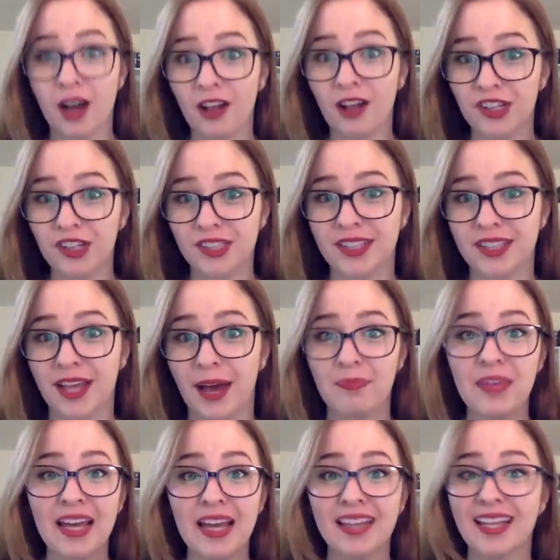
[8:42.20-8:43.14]
colors to
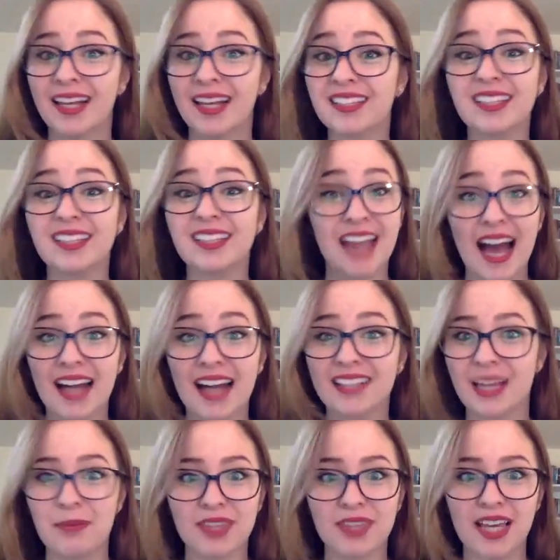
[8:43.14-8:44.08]
them? Like, it's the exact
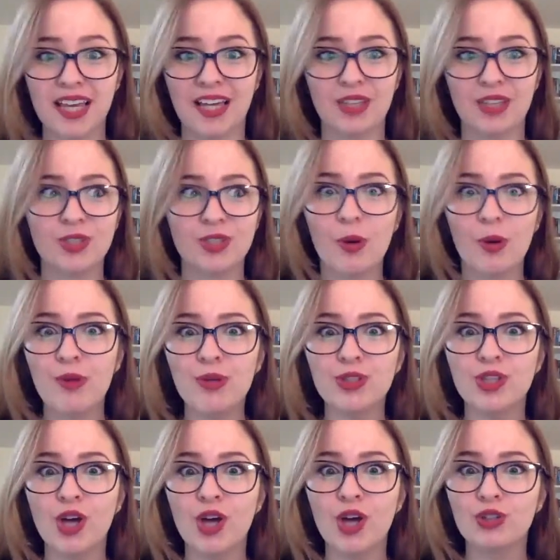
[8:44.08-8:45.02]
same thing. So it
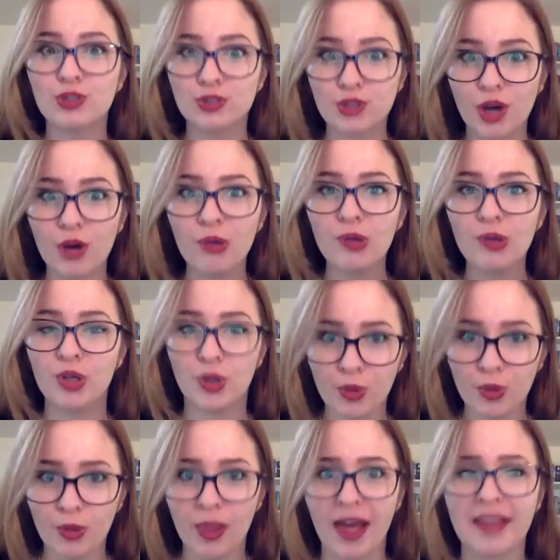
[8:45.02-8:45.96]
was so
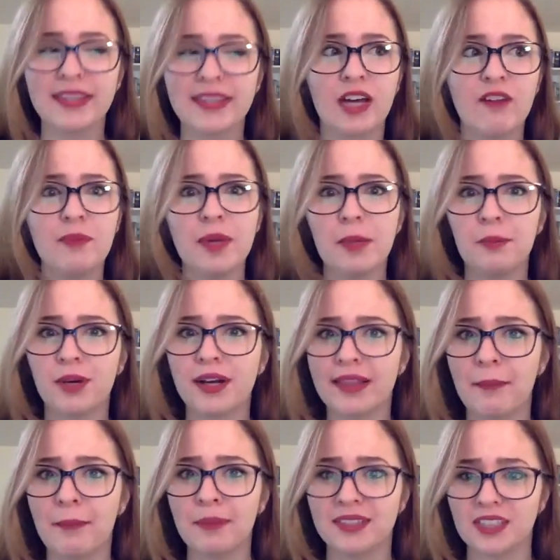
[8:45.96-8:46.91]
cool. I love being put in
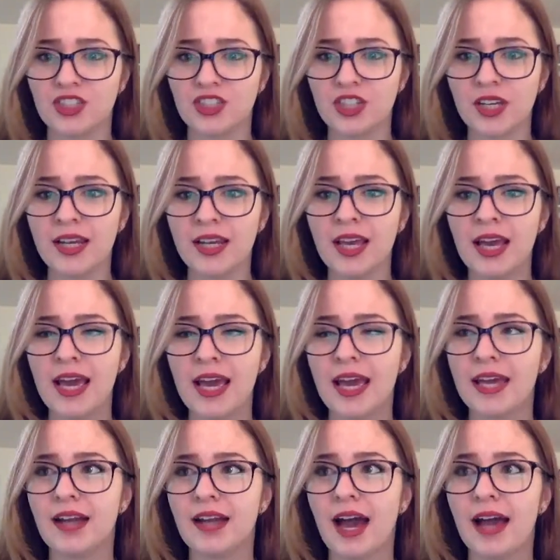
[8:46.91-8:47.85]
that position.
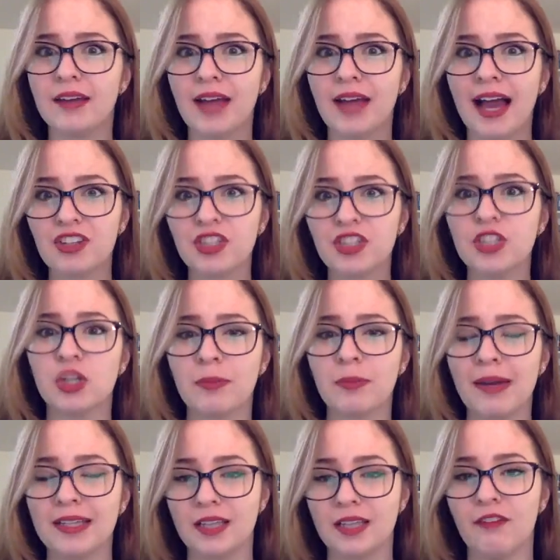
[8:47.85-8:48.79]
Yeah. And I actually took
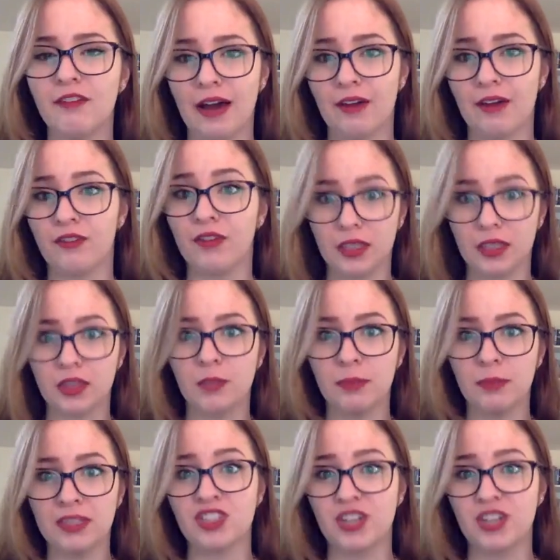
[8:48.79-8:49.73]
myself out of, like, the
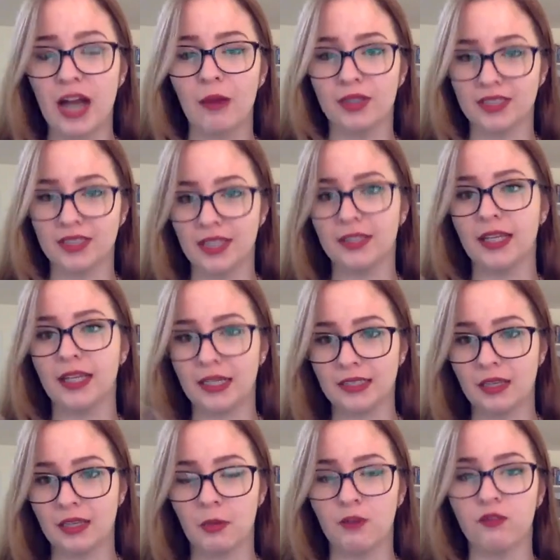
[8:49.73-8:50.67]
position I was in, like I
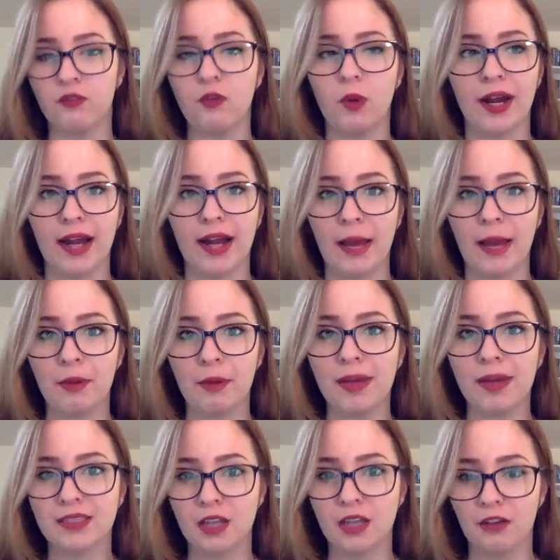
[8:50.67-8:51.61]
said before, and I put
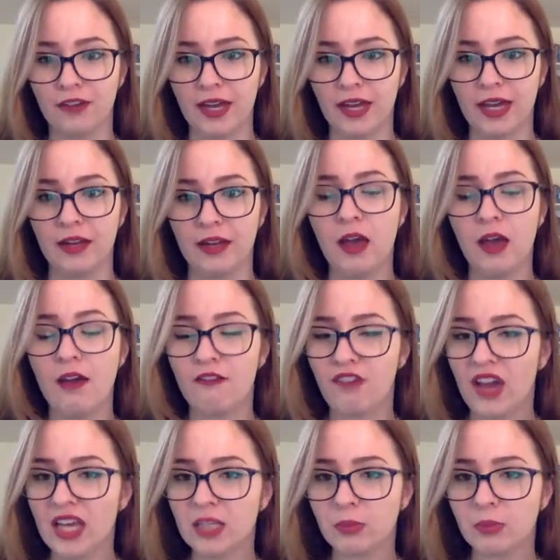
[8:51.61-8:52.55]
myself in
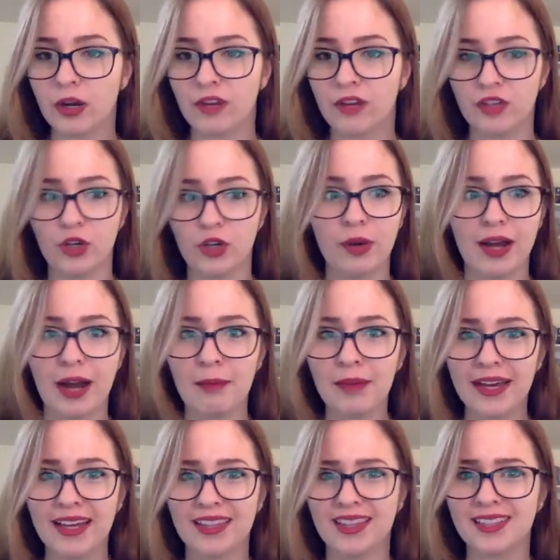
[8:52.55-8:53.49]
Faye's point of view, and I'm
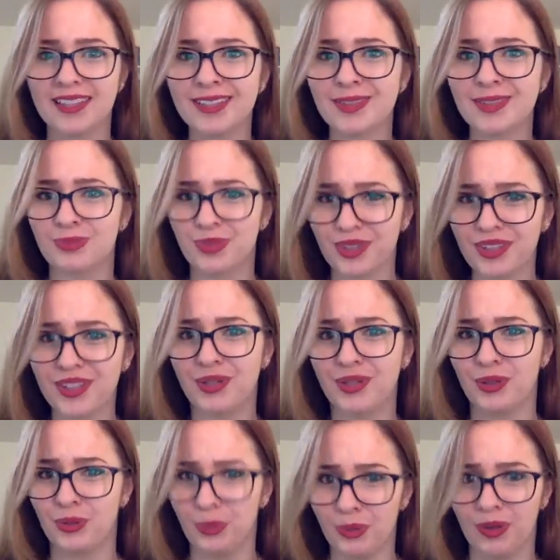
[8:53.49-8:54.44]
like, this is really
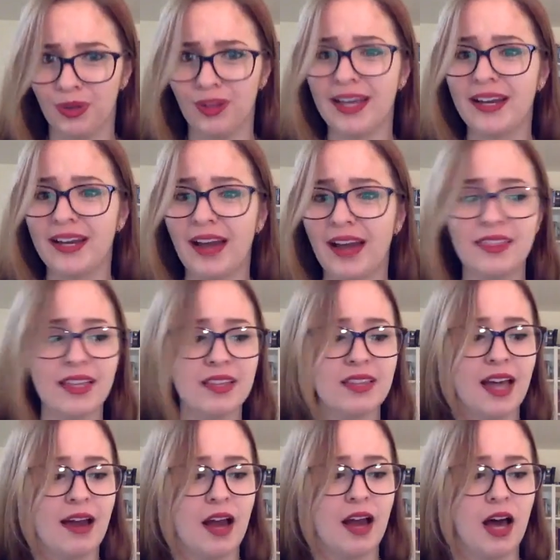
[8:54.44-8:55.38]
cool. And I think
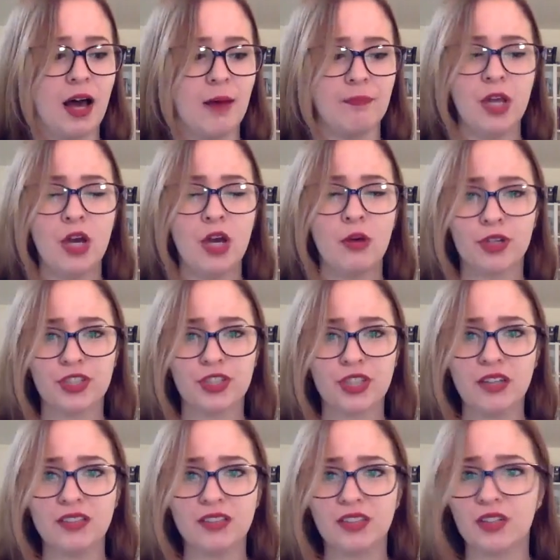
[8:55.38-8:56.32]
that
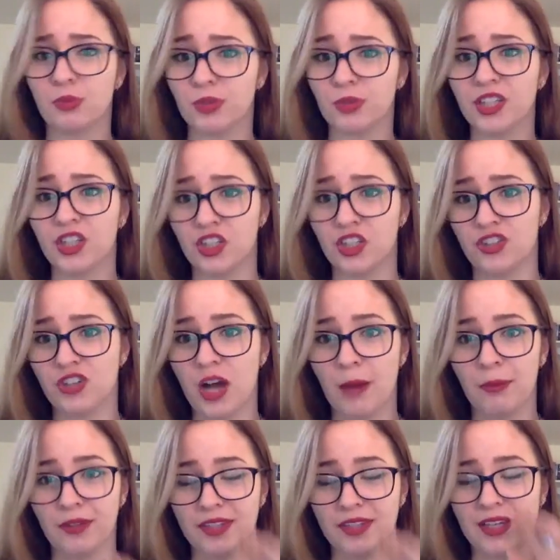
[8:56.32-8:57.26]
Richelle did a really good
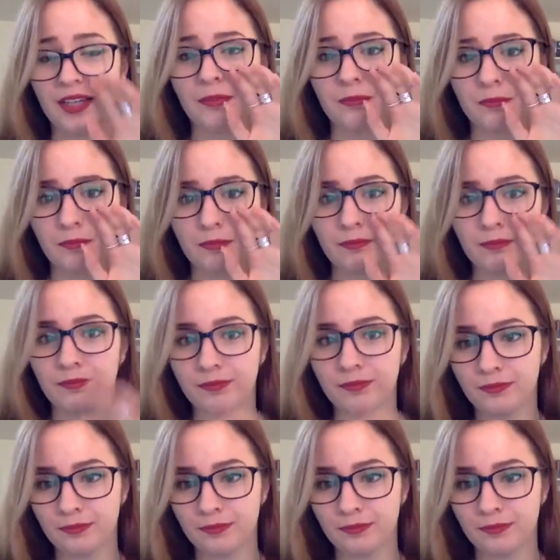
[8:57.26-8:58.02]
job with it. Yeah.